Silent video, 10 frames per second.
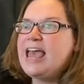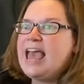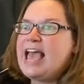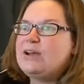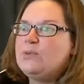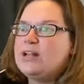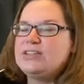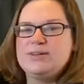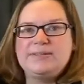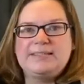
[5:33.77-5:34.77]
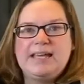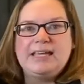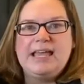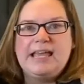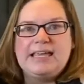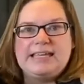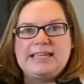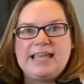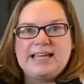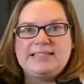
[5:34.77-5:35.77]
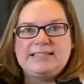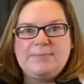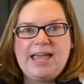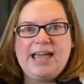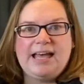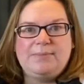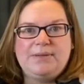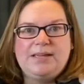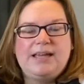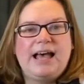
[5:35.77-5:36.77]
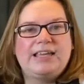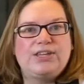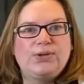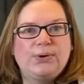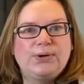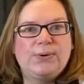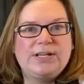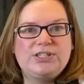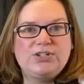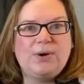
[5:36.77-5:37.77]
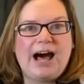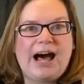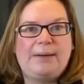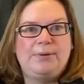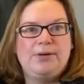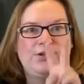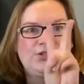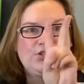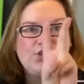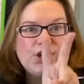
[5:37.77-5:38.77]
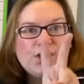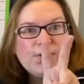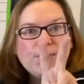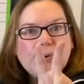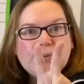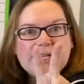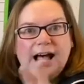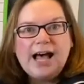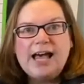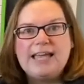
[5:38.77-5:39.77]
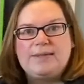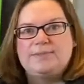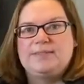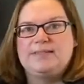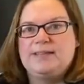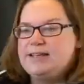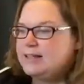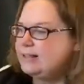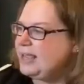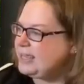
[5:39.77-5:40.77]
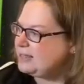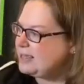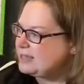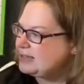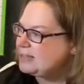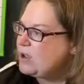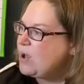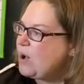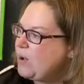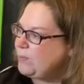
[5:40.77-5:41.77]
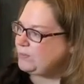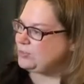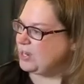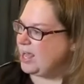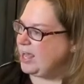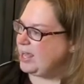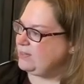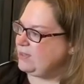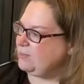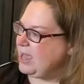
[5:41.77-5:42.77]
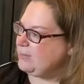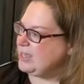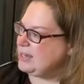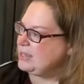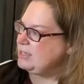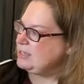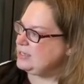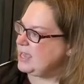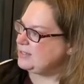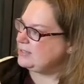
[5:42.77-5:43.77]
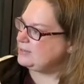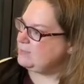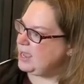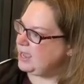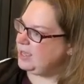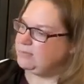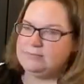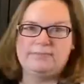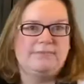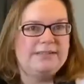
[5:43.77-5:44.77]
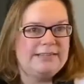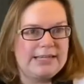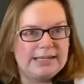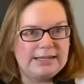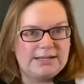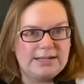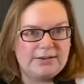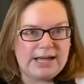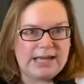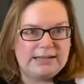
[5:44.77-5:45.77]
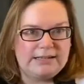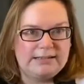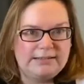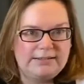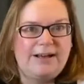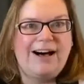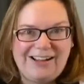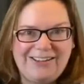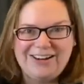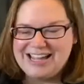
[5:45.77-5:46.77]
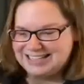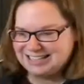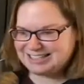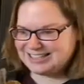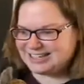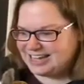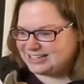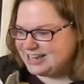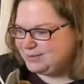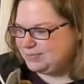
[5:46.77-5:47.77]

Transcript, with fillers: and when you sing, yes ma'am, you're going to hop two times, like this. Oh, John the Rabbit, yes ma'am. Think you can do it? All right, let's stand up.